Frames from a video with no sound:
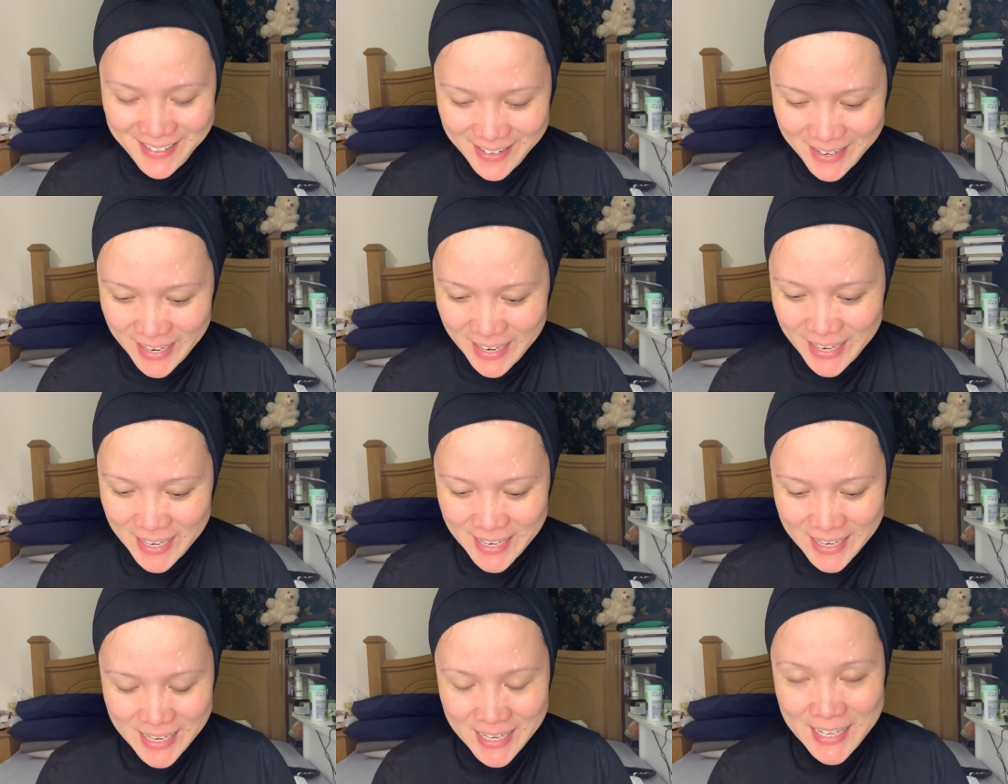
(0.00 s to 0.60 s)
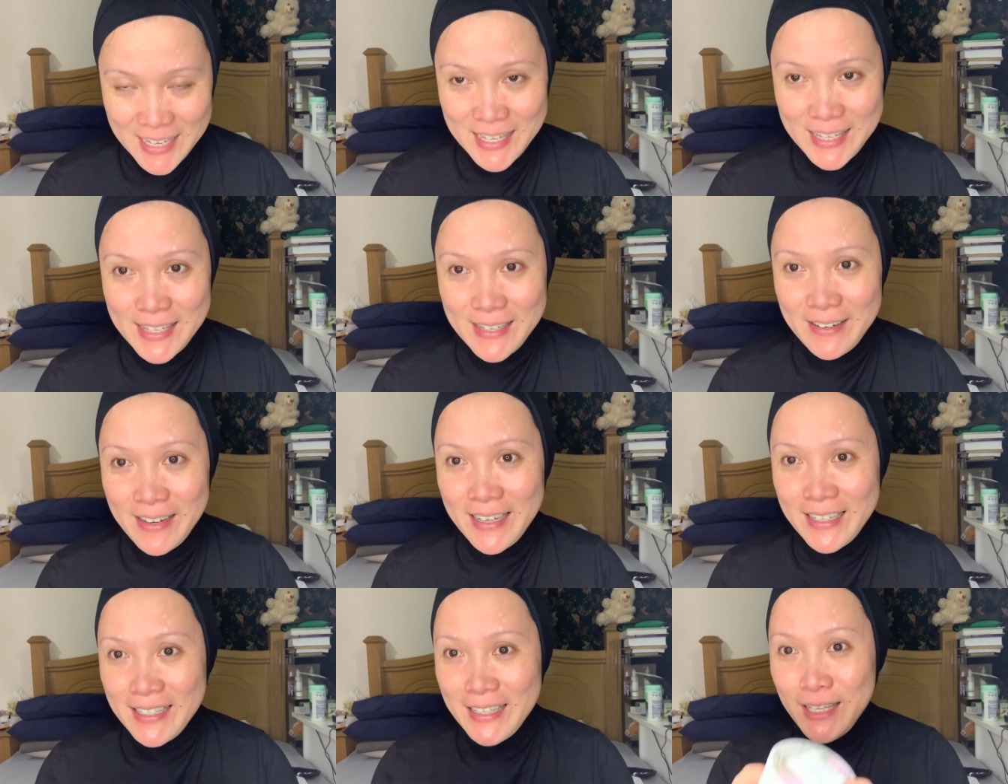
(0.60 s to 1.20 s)
Okay, so
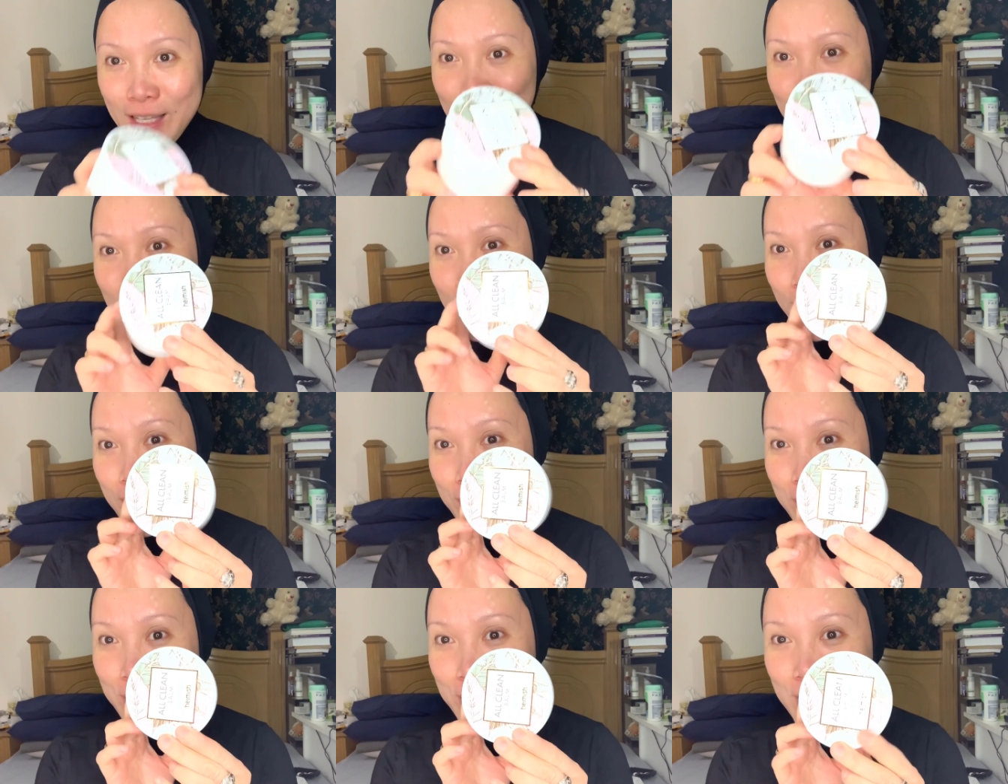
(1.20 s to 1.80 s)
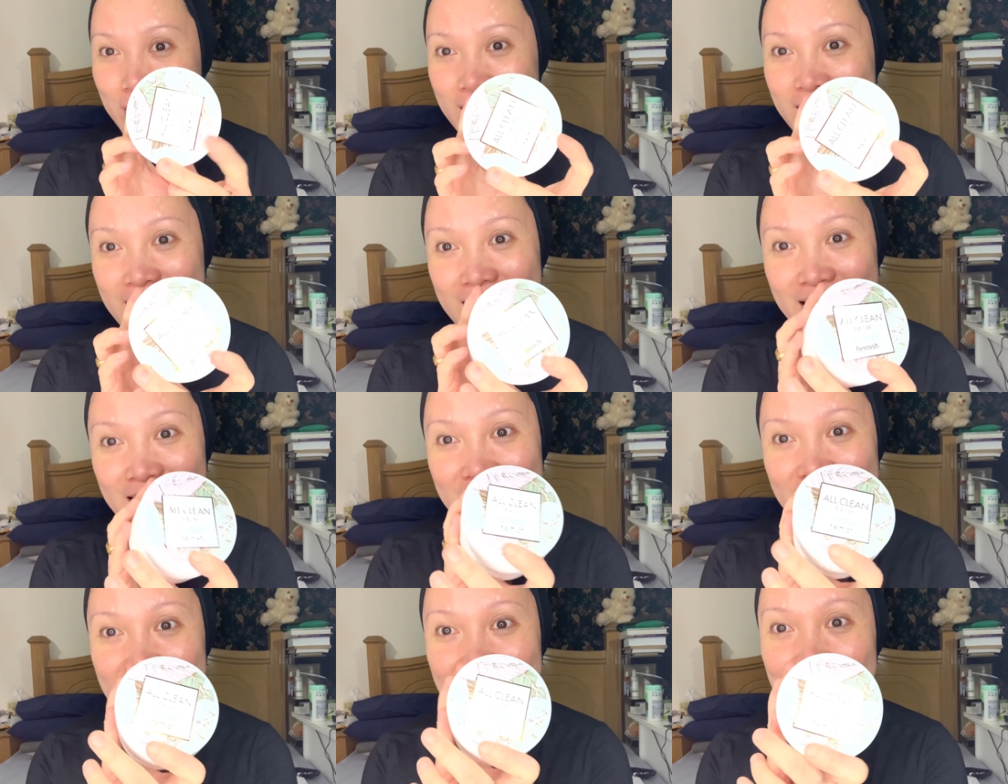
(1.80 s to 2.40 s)
I need to use
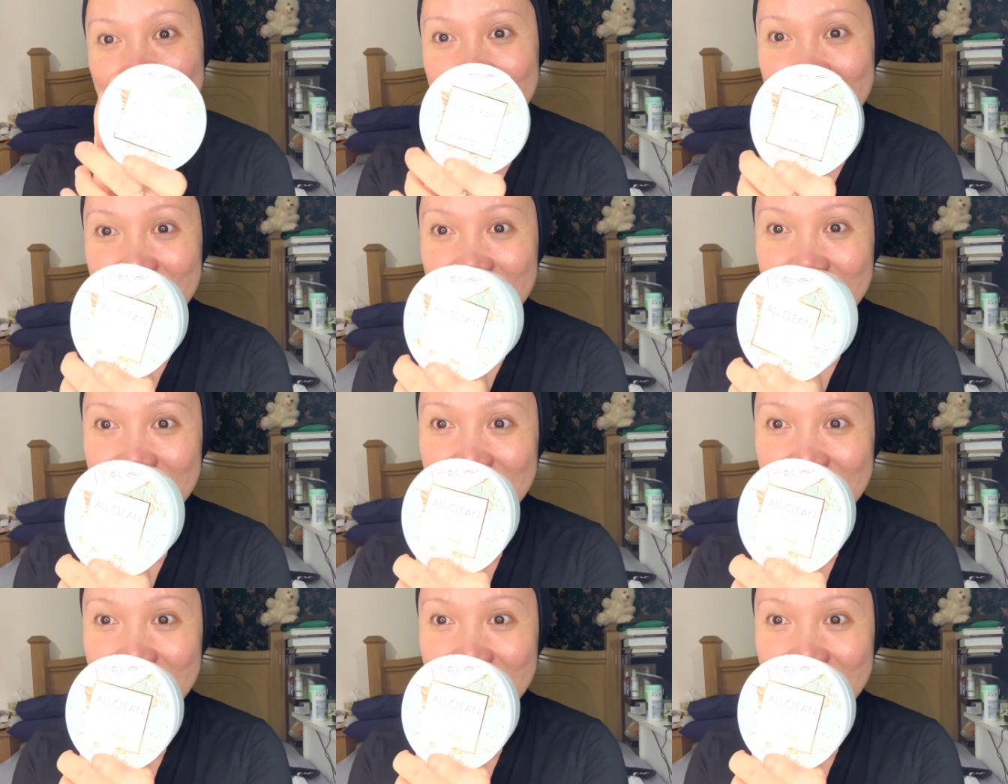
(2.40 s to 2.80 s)
this